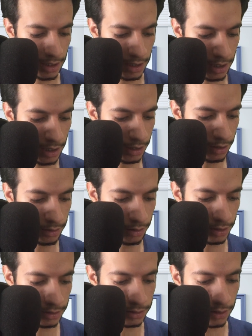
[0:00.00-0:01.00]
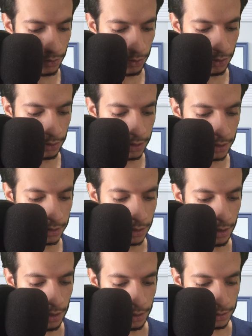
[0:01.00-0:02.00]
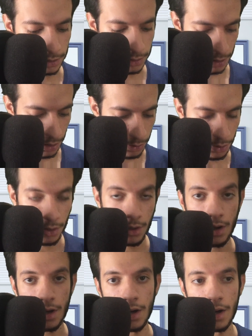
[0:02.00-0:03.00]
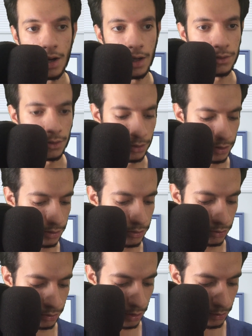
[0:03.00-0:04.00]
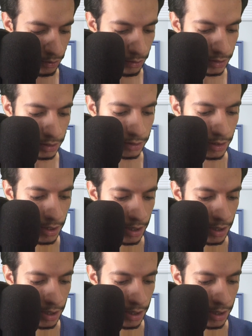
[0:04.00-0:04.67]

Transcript: I already downloaded, so I don't need to download it.